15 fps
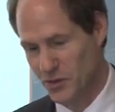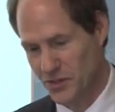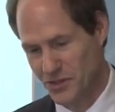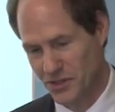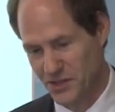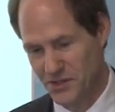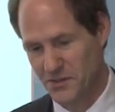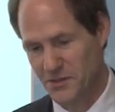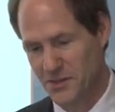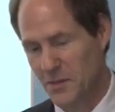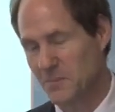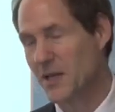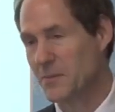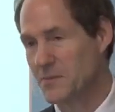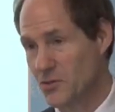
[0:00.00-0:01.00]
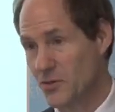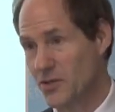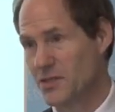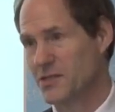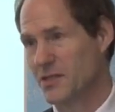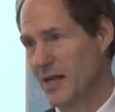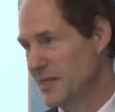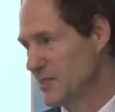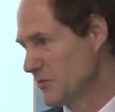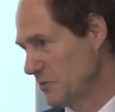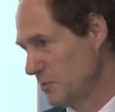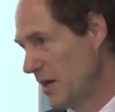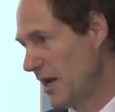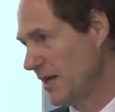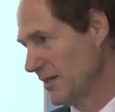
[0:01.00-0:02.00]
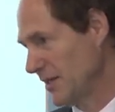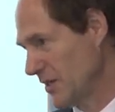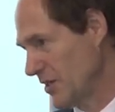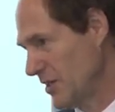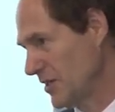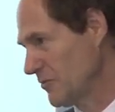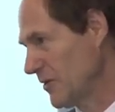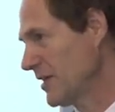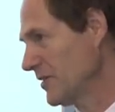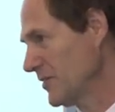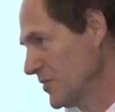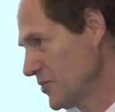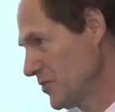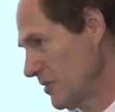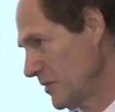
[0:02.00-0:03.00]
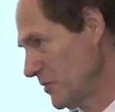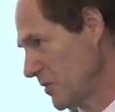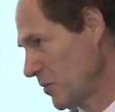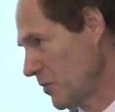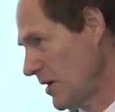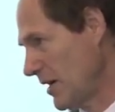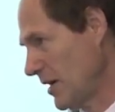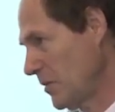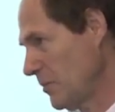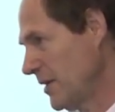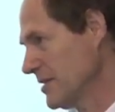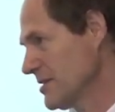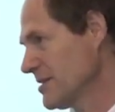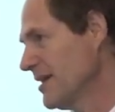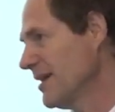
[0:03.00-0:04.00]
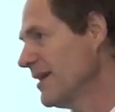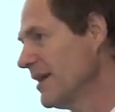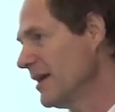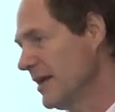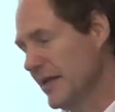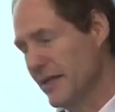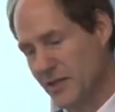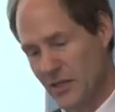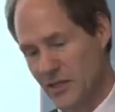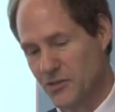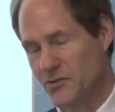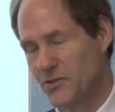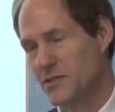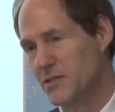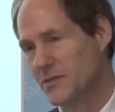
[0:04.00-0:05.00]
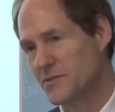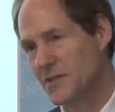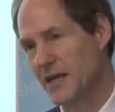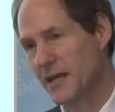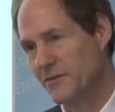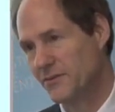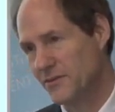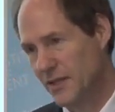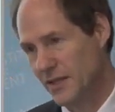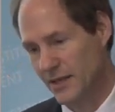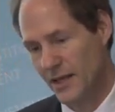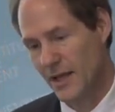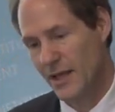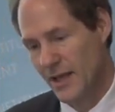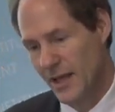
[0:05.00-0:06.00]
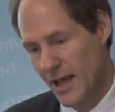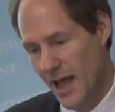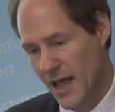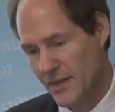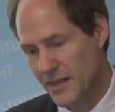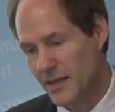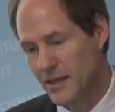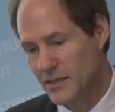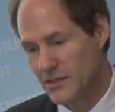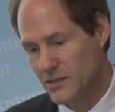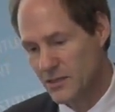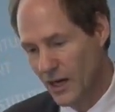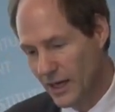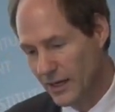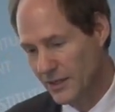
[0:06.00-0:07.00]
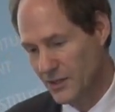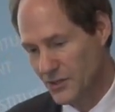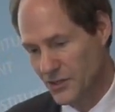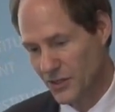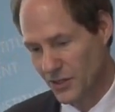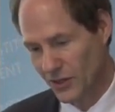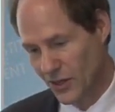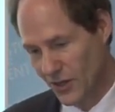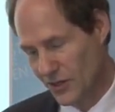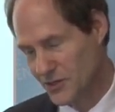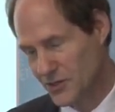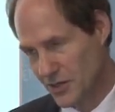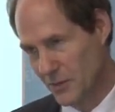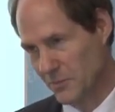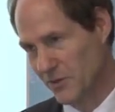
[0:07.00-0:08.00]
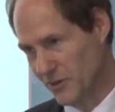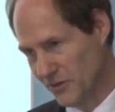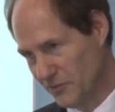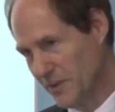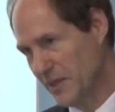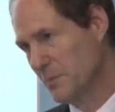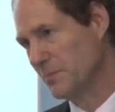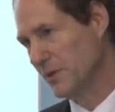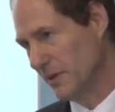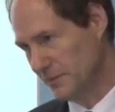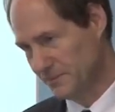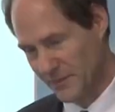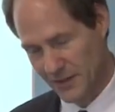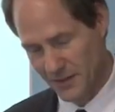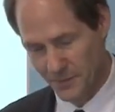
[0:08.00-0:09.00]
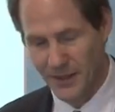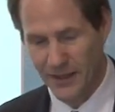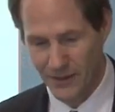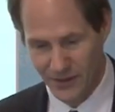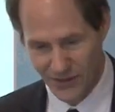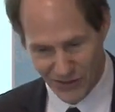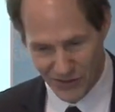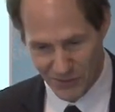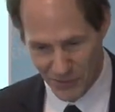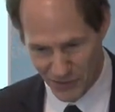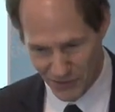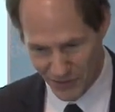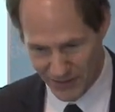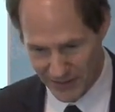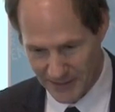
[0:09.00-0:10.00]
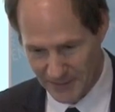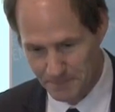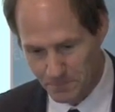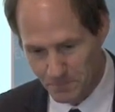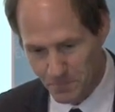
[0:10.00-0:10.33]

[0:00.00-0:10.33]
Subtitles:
which is sometimes criticized for piling on regulatory requirements in the interest of safety, I think astonished a large number of people in the medical community